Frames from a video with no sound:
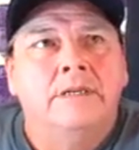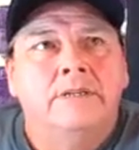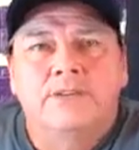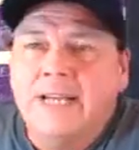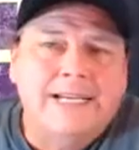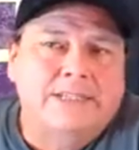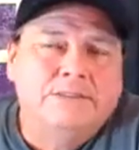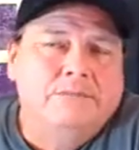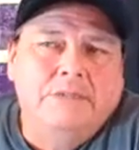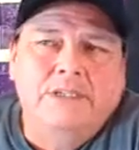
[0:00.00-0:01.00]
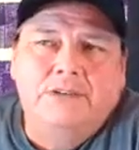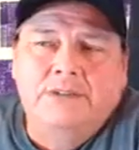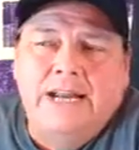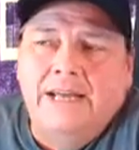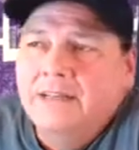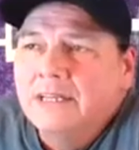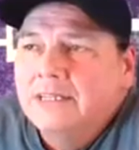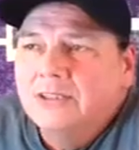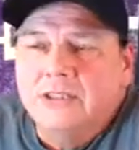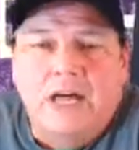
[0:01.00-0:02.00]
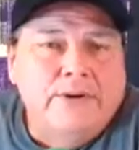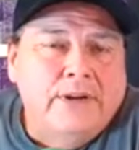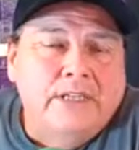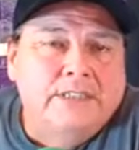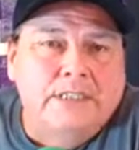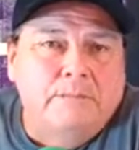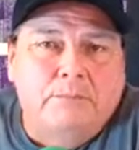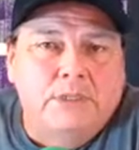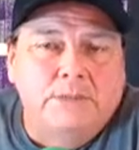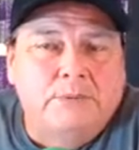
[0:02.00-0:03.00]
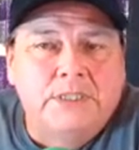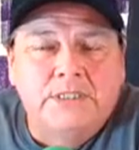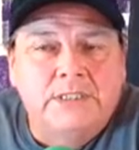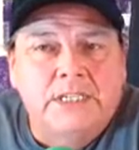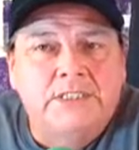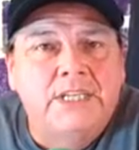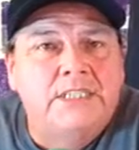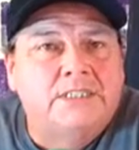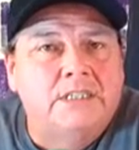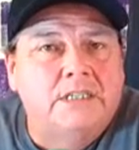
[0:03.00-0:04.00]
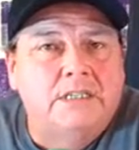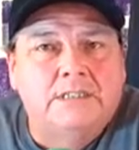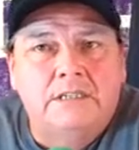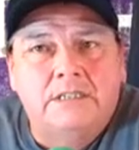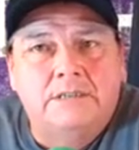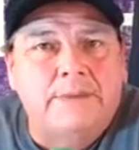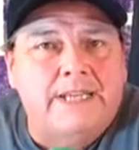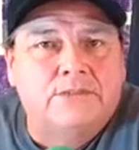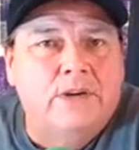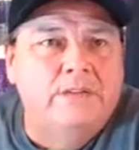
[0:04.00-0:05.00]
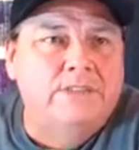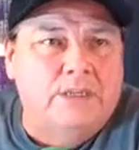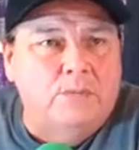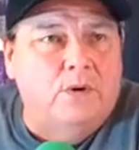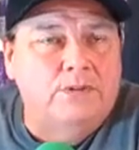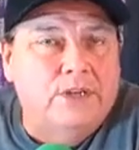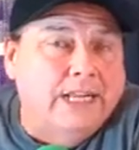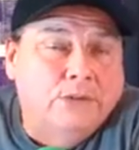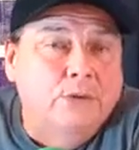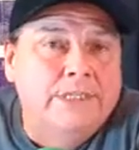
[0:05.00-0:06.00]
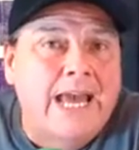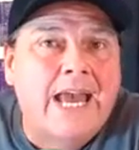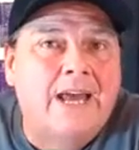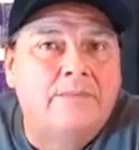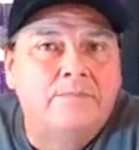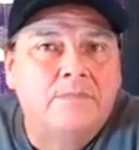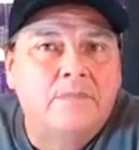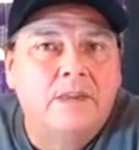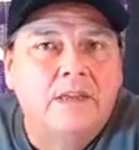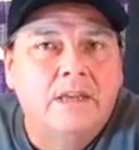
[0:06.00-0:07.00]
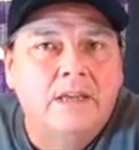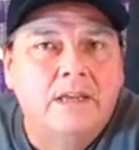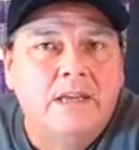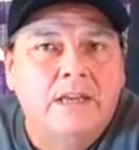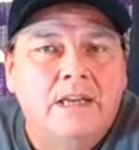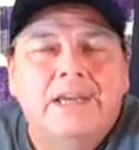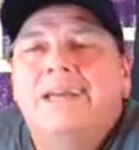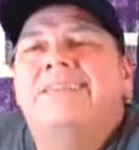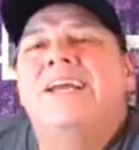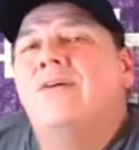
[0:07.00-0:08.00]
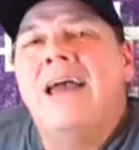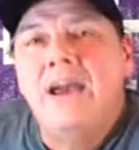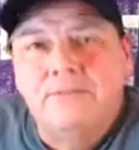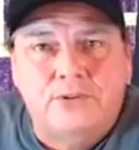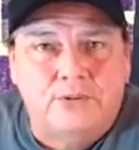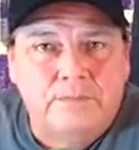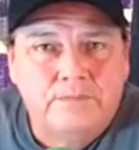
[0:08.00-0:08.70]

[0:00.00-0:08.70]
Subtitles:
They're not slaughtering us and then putting us in a ditch to mass graves anymore. They're not doing that. They don't have to.